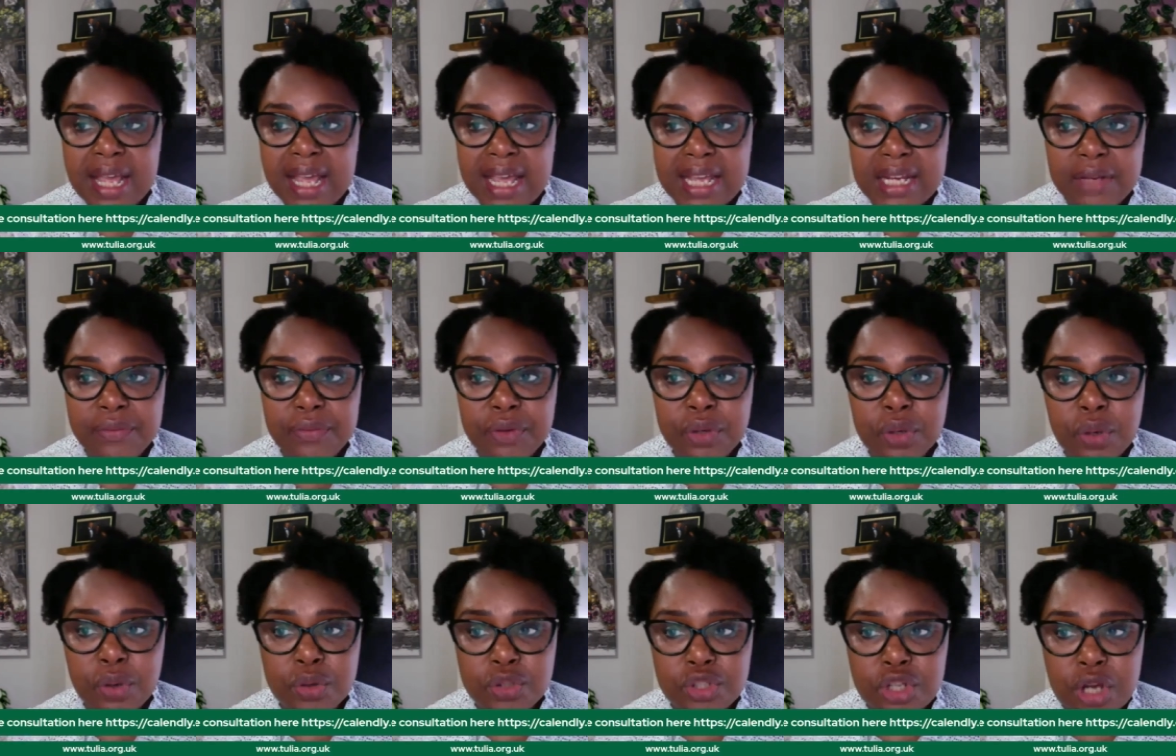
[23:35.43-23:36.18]
And if you
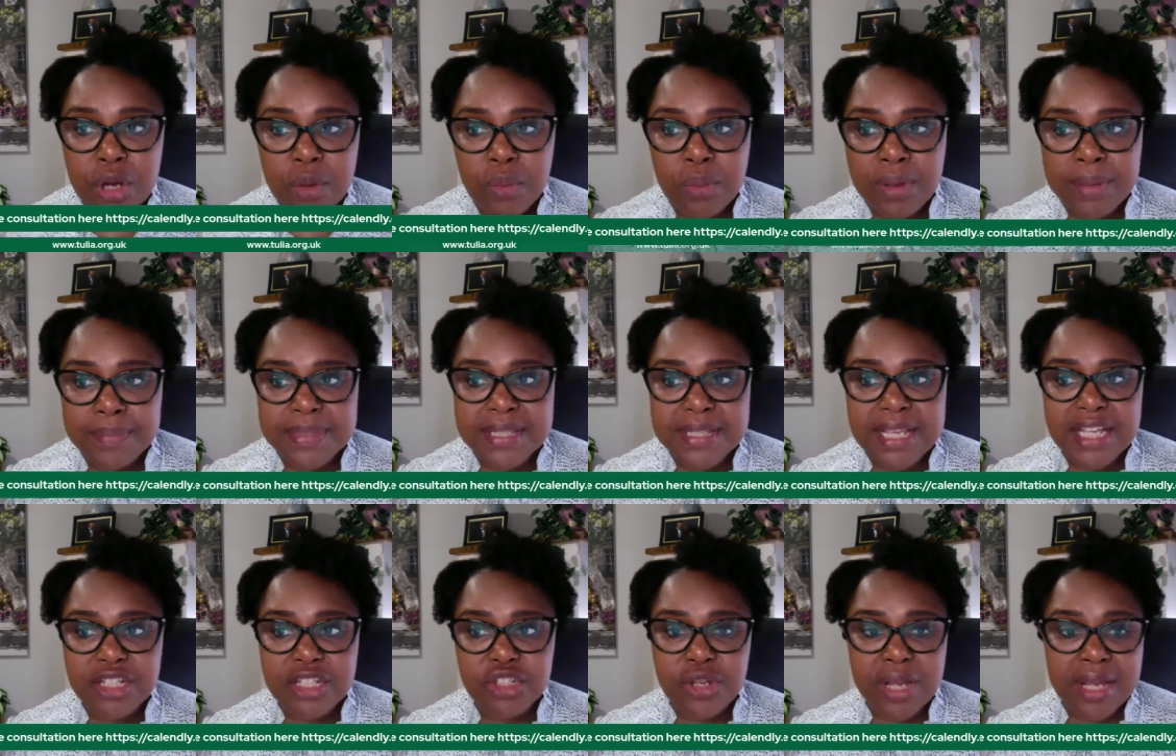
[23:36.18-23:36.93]
go onto our
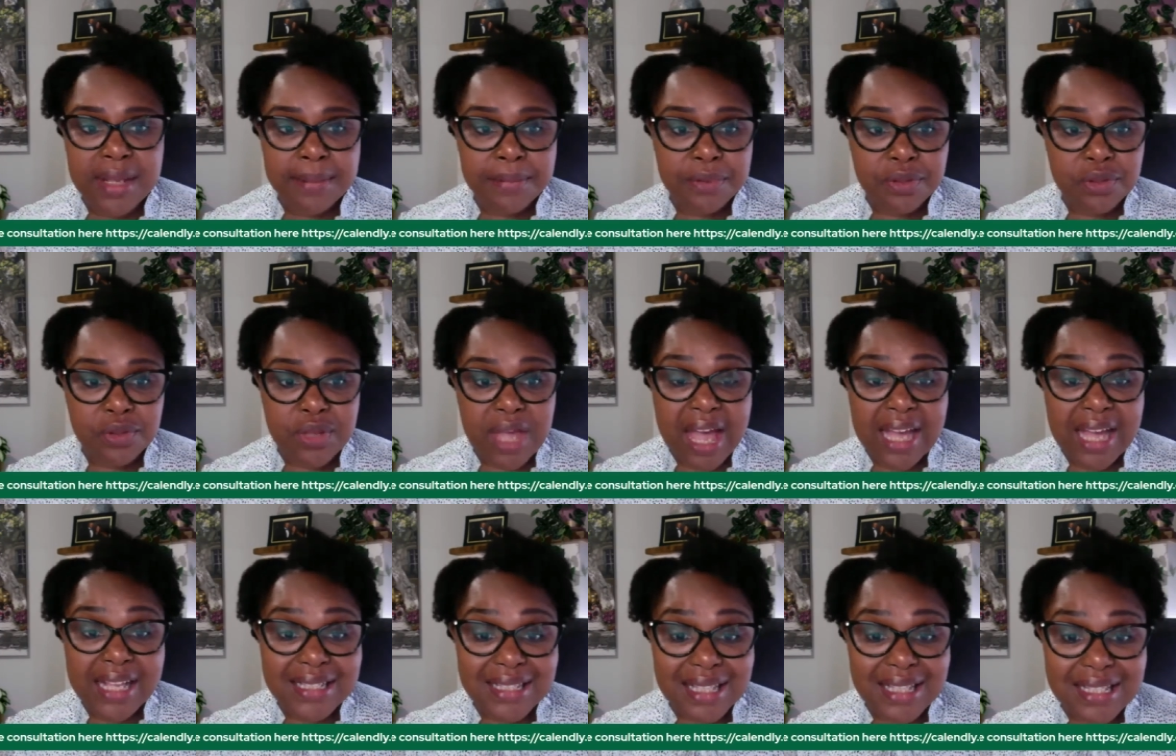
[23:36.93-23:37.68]
website, you're able to
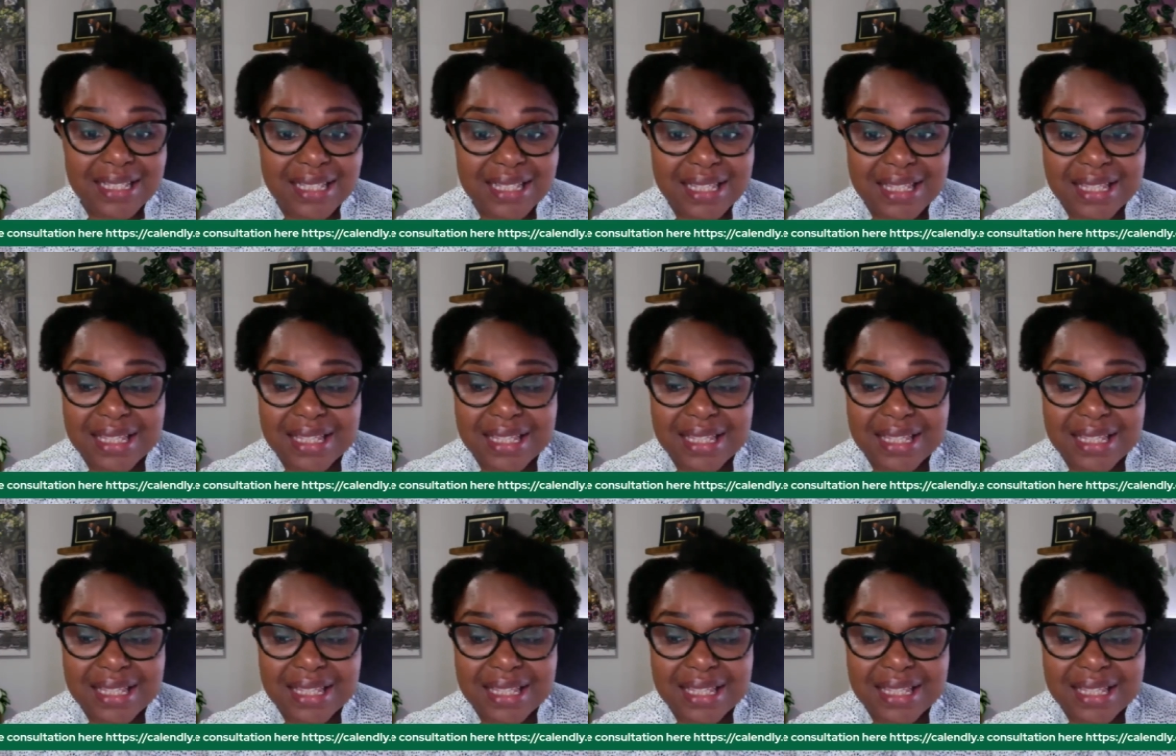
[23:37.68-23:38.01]
access